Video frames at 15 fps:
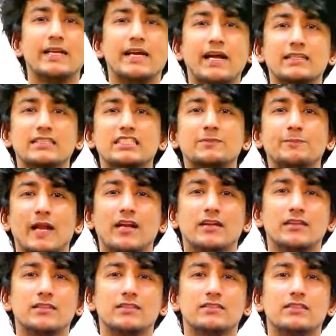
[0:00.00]
behind this
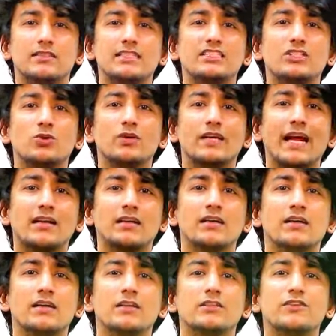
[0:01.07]
practice is to get
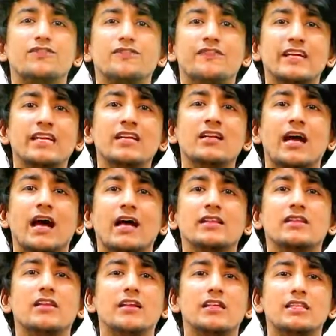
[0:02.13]
the feel
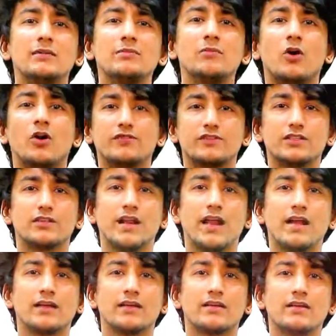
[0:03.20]
and the rhythm of the
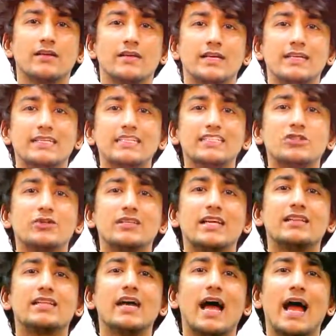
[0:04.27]
track. It is to
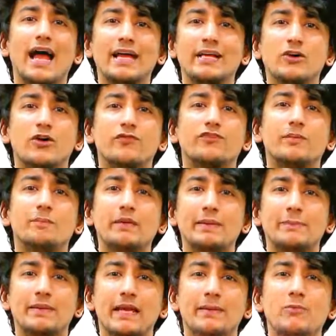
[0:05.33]
get the hang of the
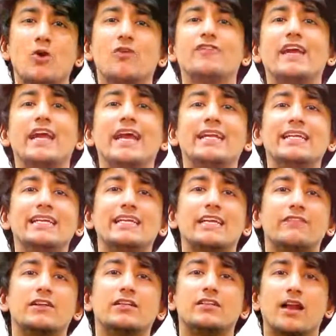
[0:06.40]
BPM of any
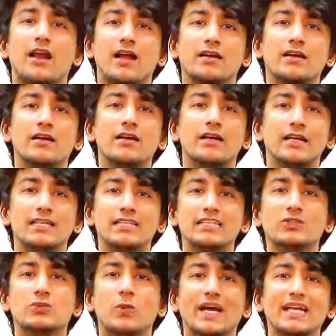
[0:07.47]
given track. It
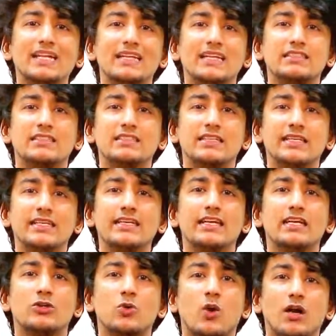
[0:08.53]
is very necessary
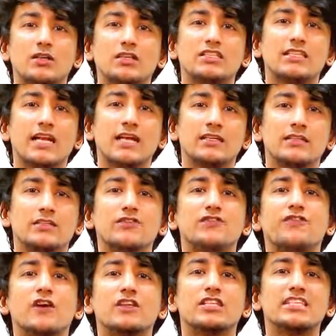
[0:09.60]
to understand the
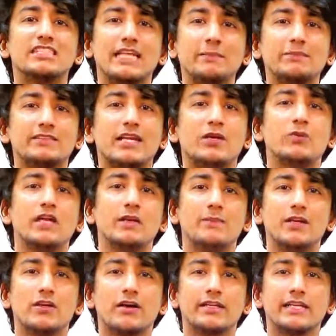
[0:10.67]
further steps that we will
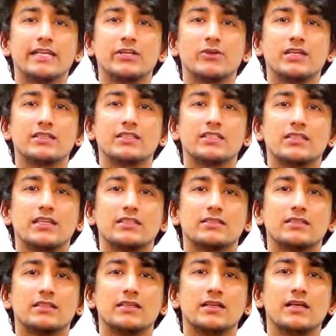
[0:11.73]
be learning during this
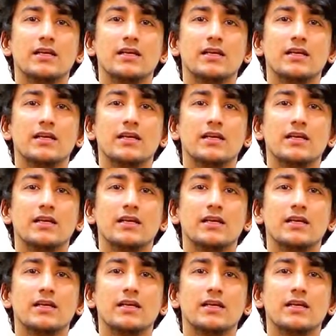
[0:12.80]
lesson.